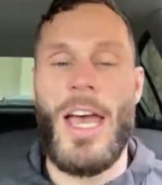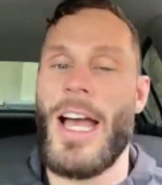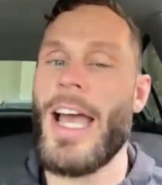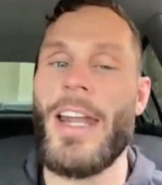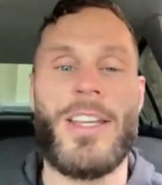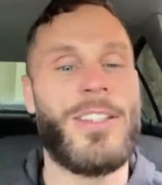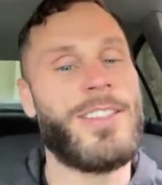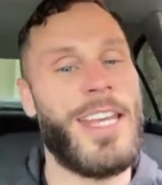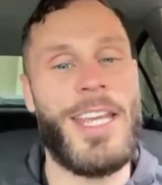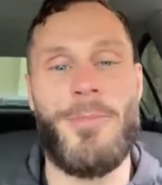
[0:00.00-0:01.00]
I got a good
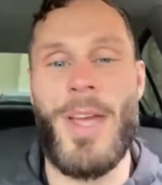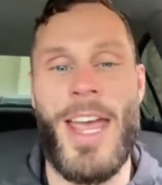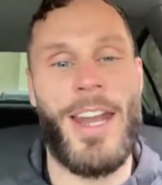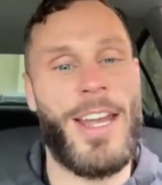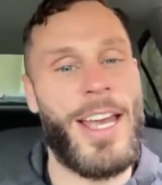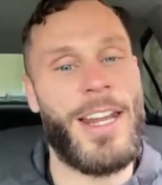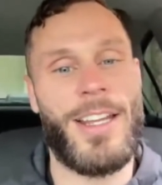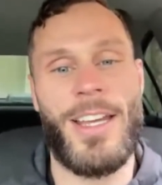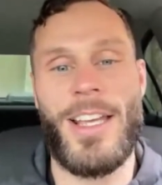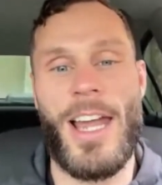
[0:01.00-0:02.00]
team, man. I
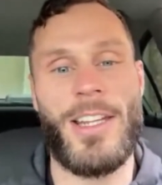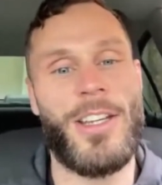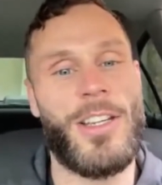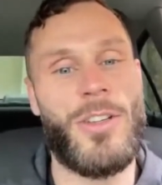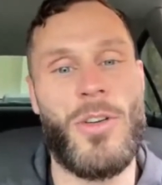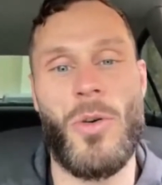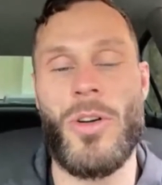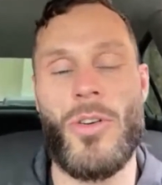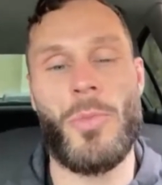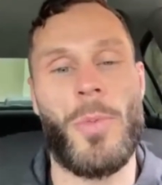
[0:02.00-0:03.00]
got a good
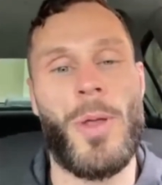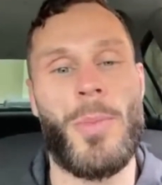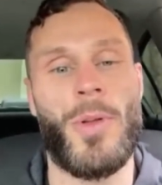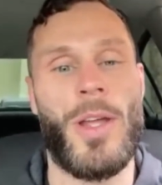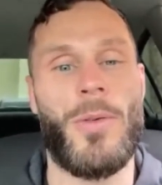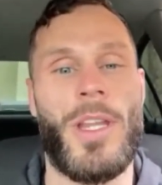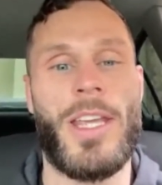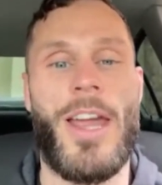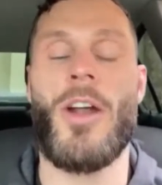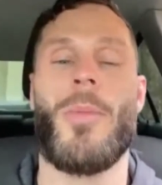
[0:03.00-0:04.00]
core group of people that really
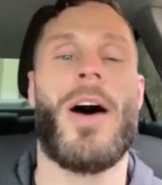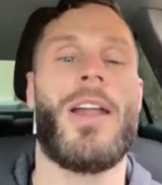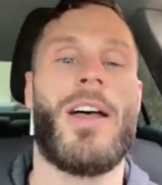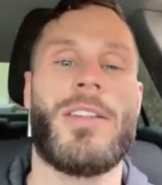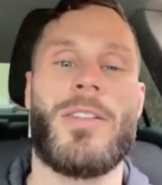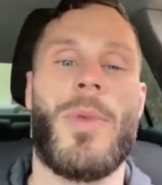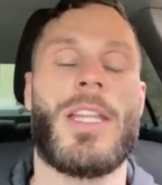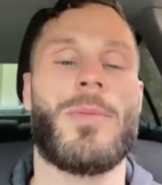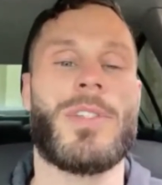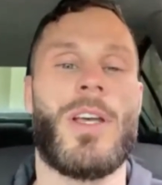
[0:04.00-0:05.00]
care about us and
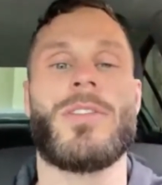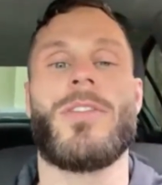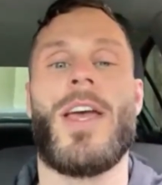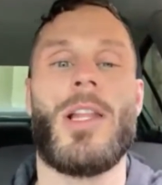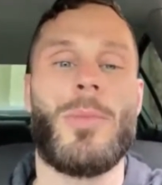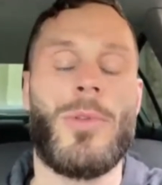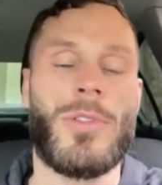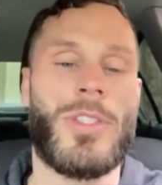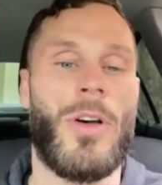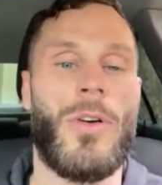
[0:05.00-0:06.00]
make themselves available.
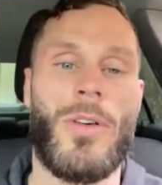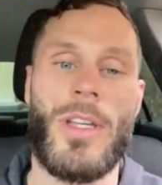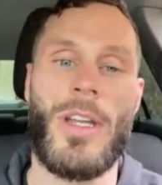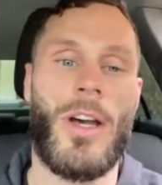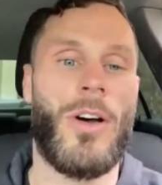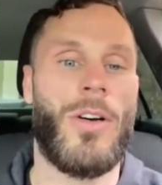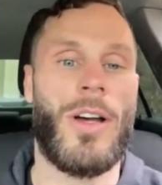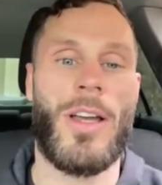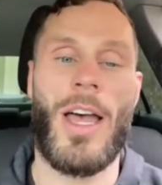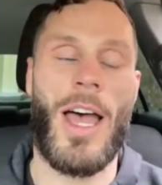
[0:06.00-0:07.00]
So, you know,
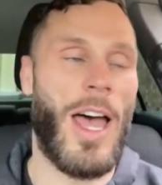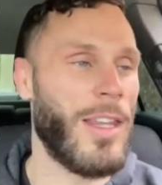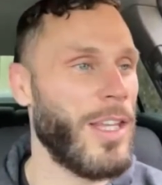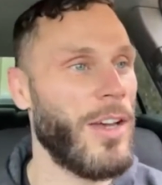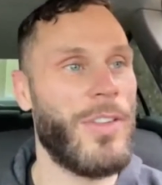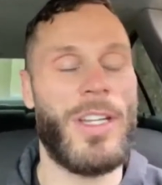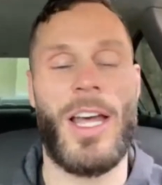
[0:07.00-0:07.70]
I love it.